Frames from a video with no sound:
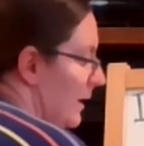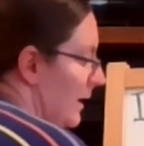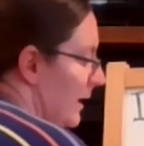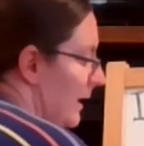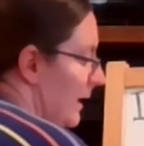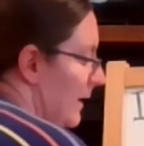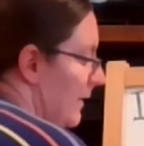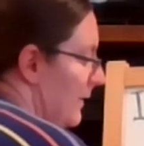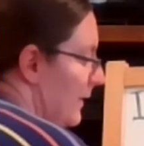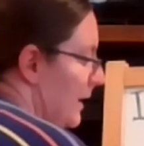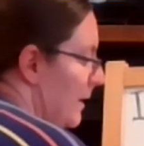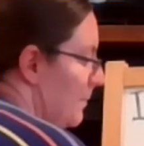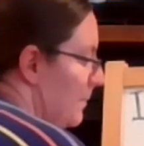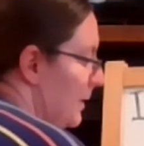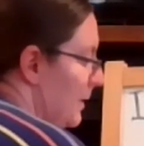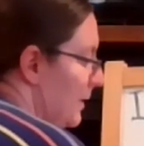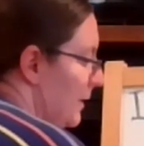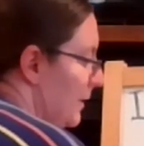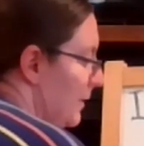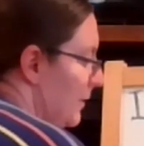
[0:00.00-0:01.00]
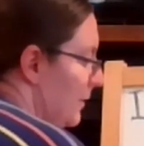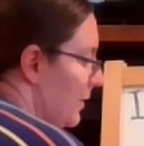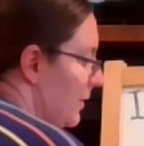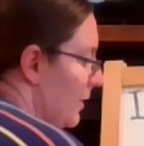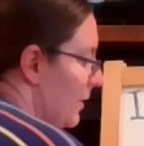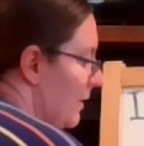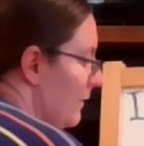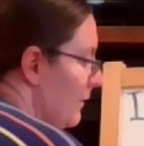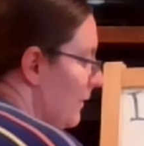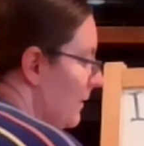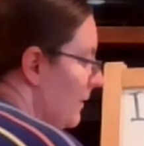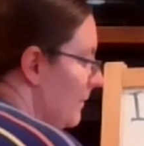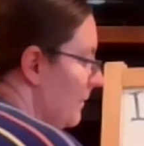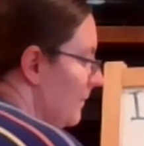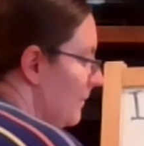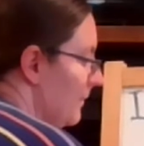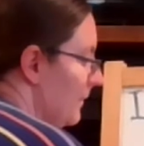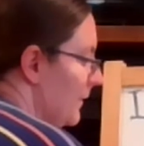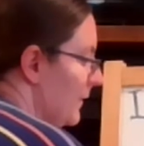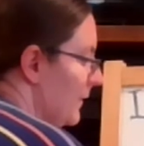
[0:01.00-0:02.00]
And then put a little curve
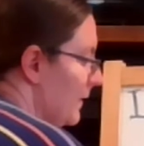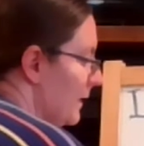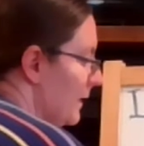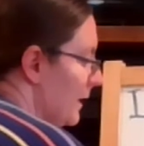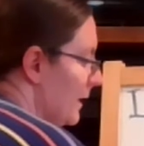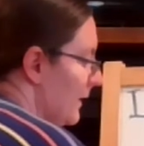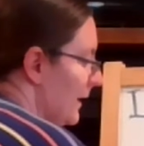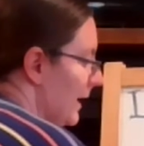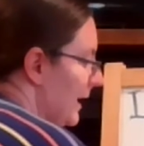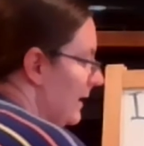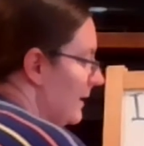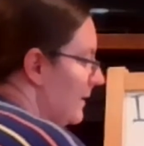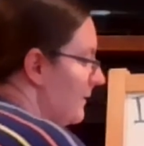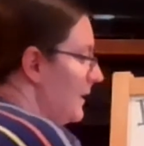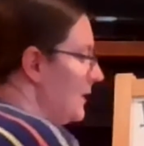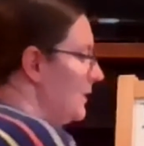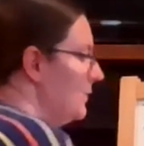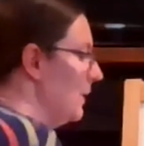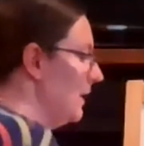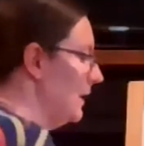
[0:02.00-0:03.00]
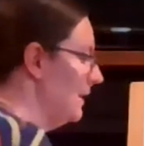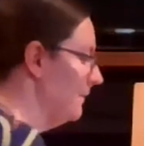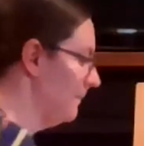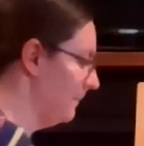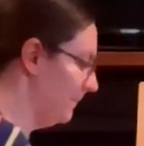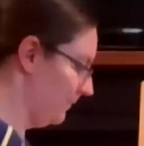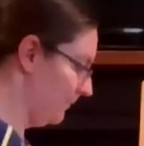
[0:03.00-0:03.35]
on the end of each one.